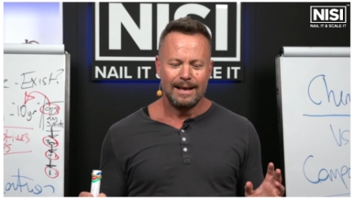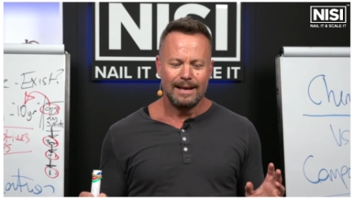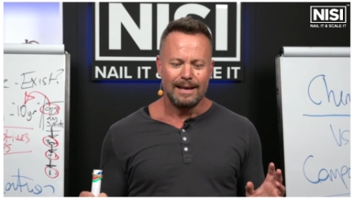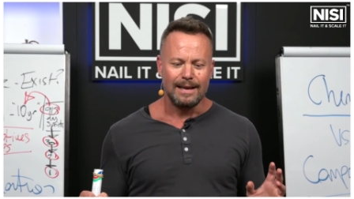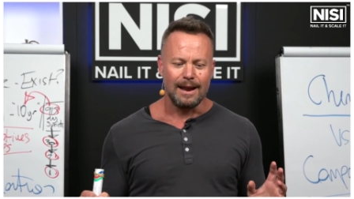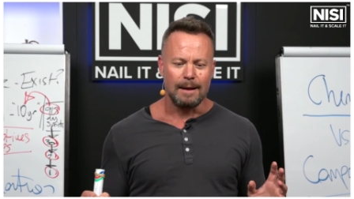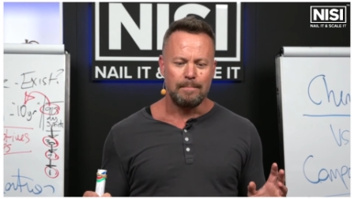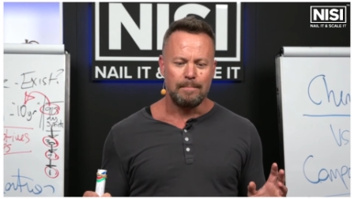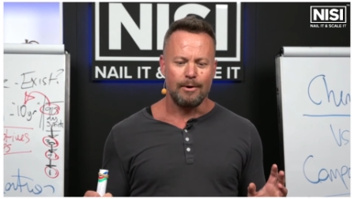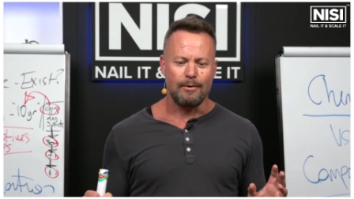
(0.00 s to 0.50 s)

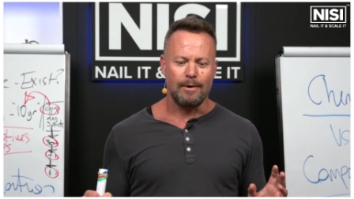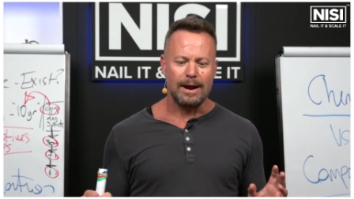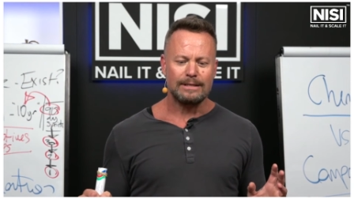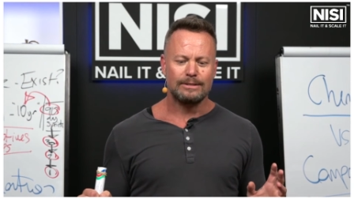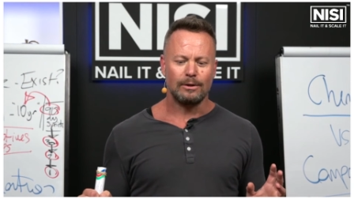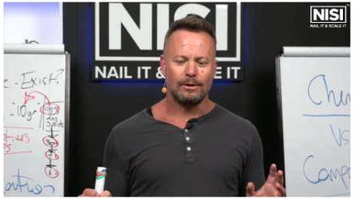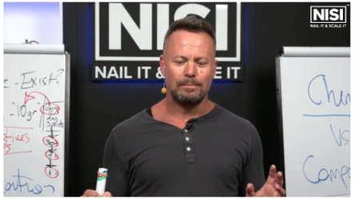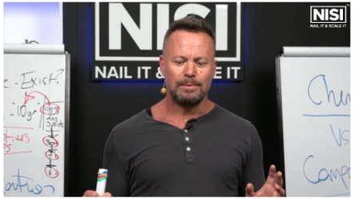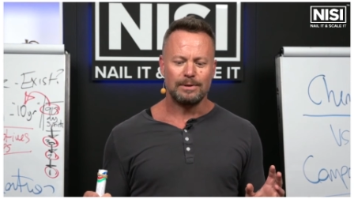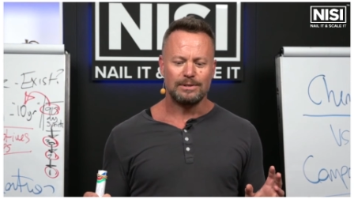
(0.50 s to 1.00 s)
you know,
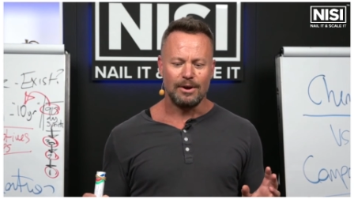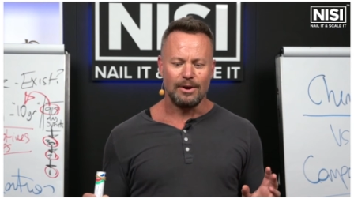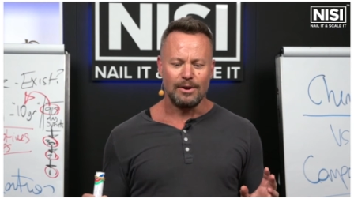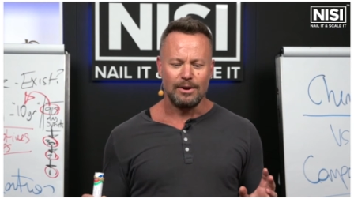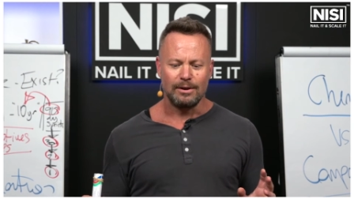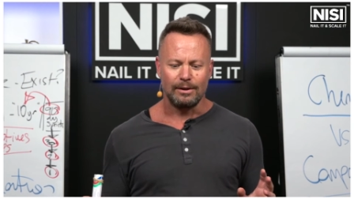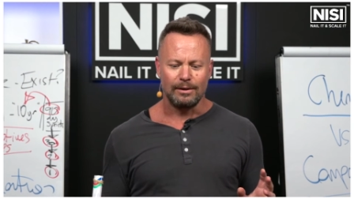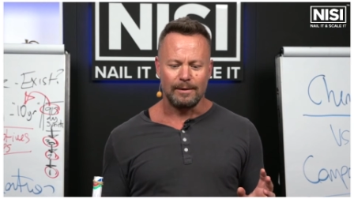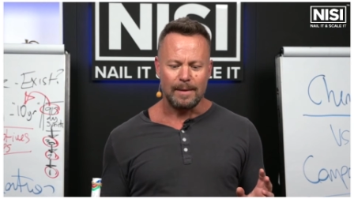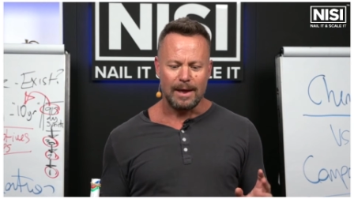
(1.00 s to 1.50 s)
parental,
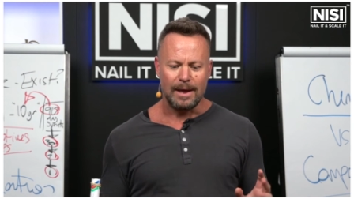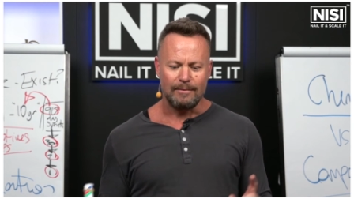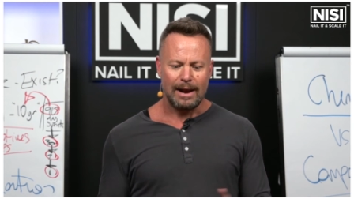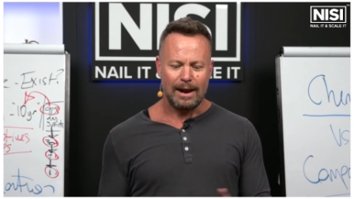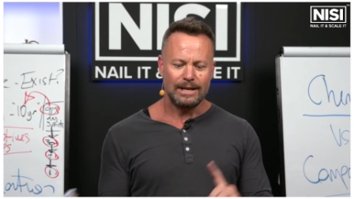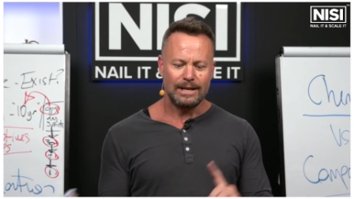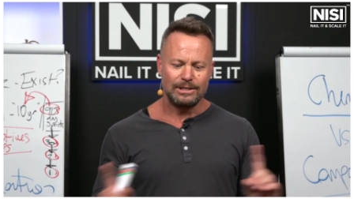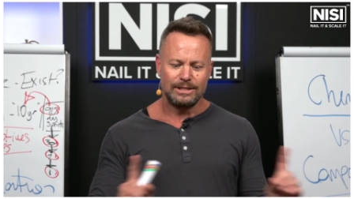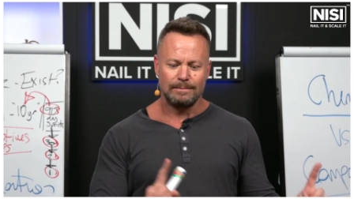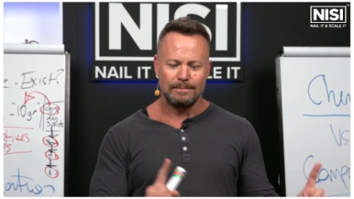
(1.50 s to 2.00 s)
paternal, and
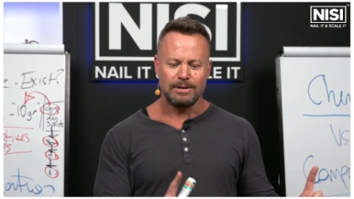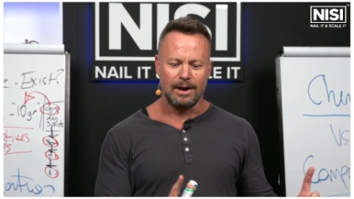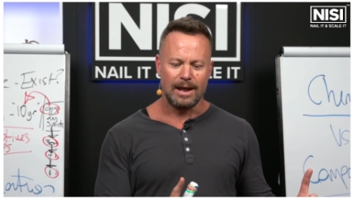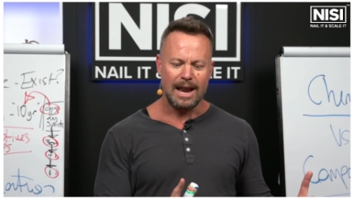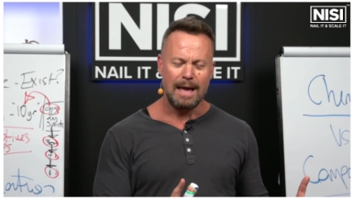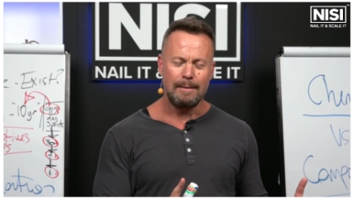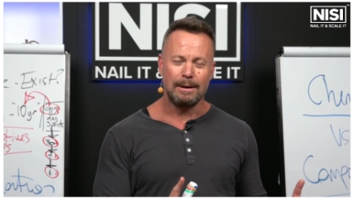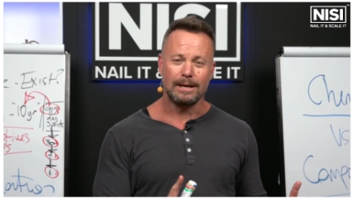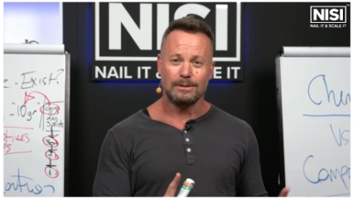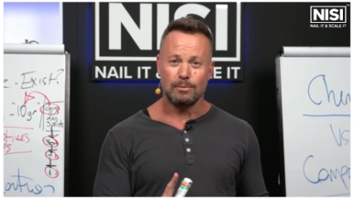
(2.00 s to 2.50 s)
relationship
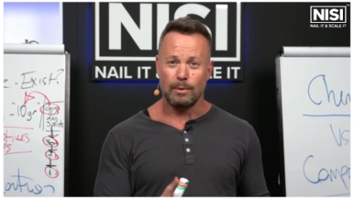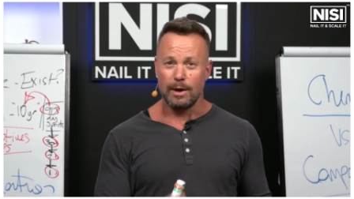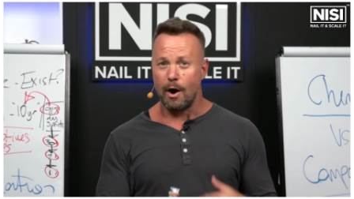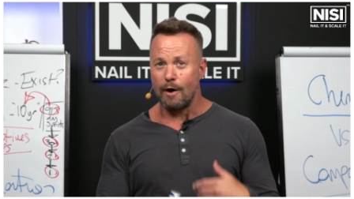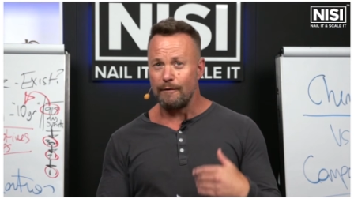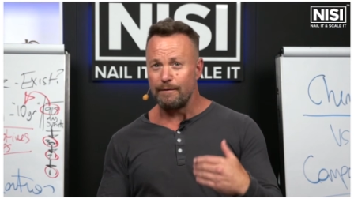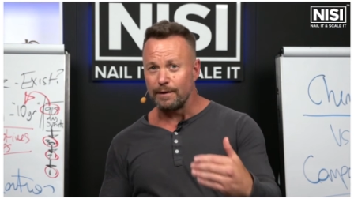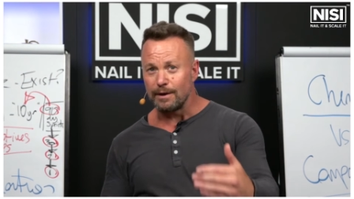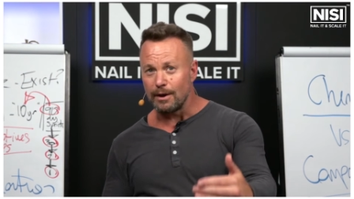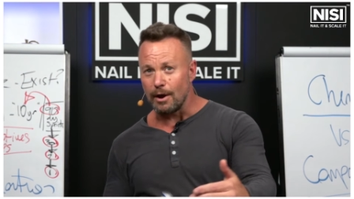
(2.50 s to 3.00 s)
dynamics, we
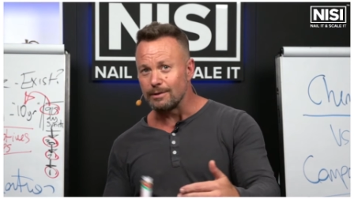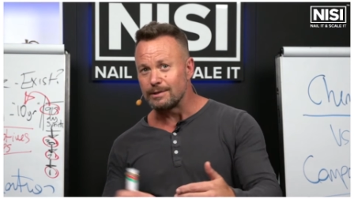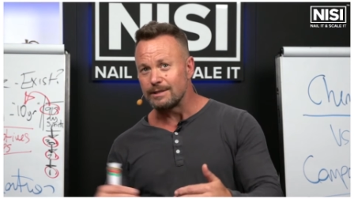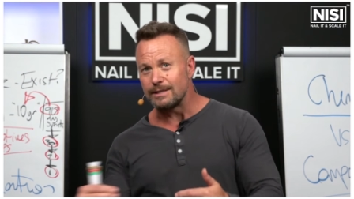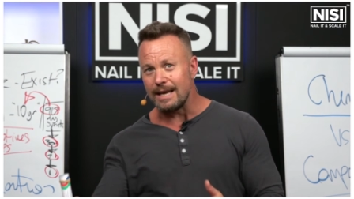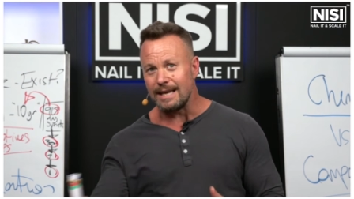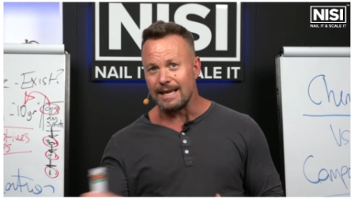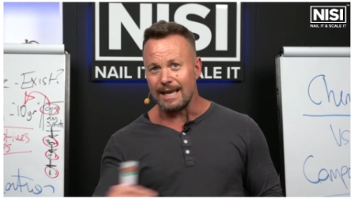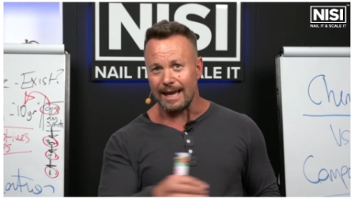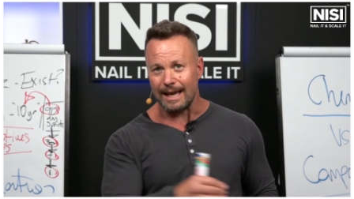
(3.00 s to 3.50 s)
often go
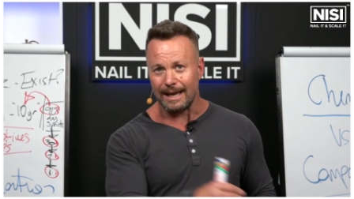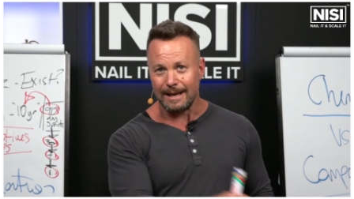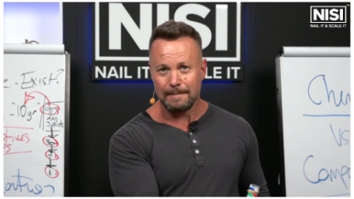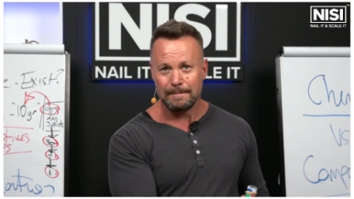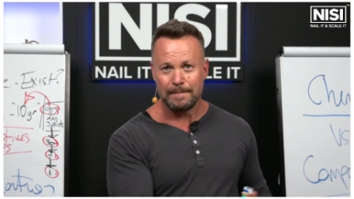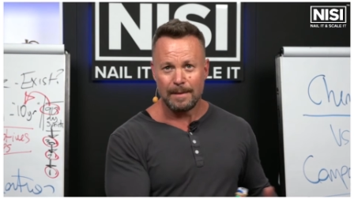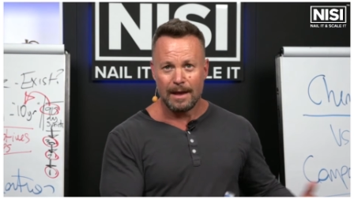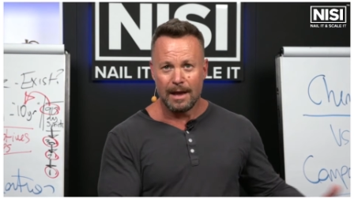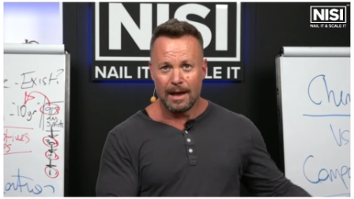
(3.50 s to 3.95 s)
seeking,